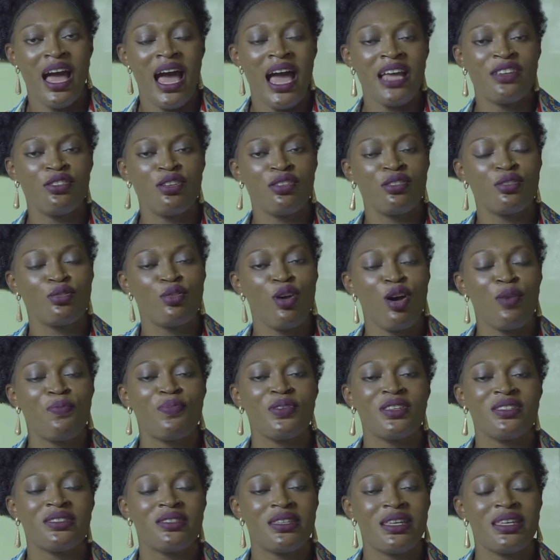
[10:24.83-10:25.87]
I just stored
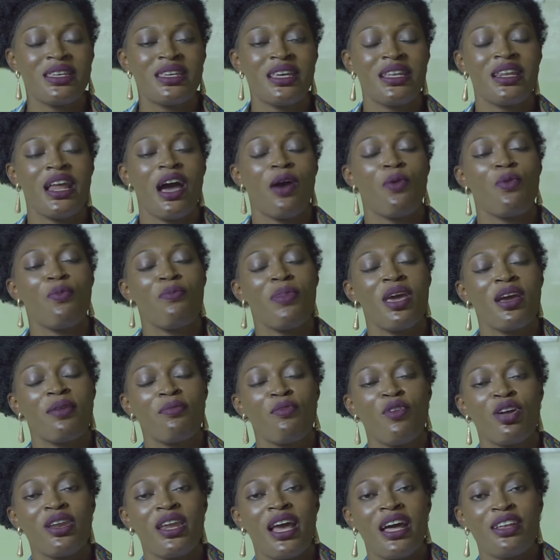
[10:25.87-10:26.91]
beans thinking I will make
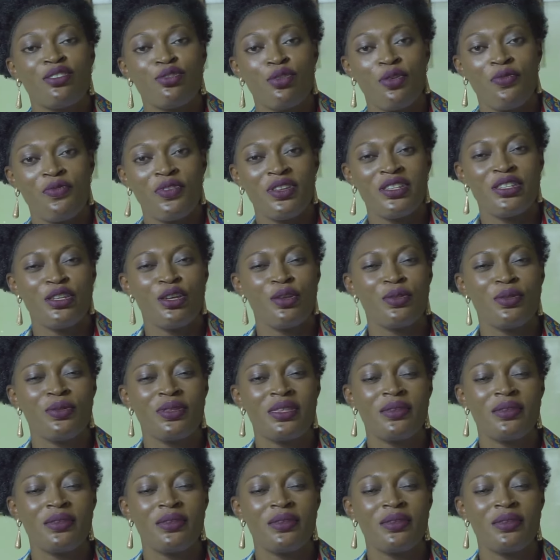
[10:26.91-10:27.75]
money out of it.